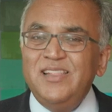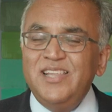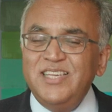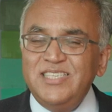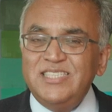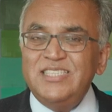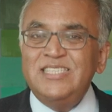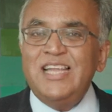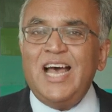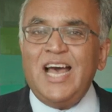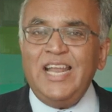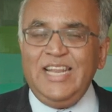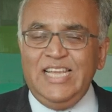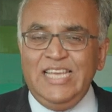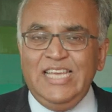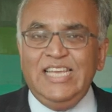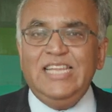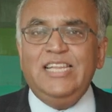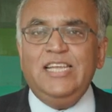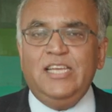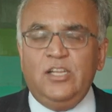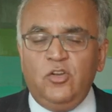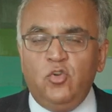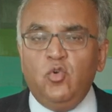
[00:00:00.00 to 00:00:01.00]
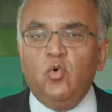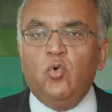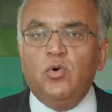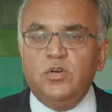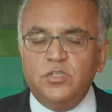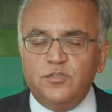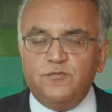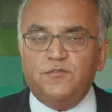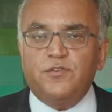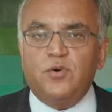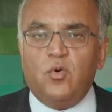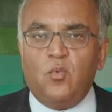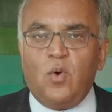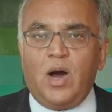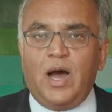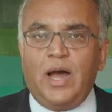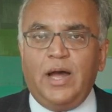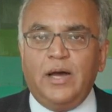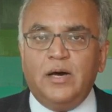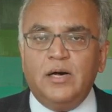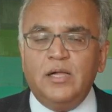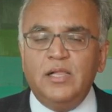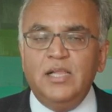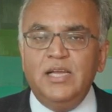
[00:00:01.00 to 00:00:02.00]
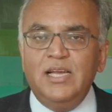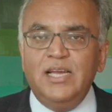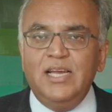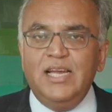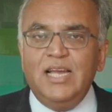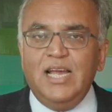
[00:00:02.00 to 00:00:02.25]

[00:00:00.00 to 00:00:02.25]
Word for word: let's not eat indoors for a while.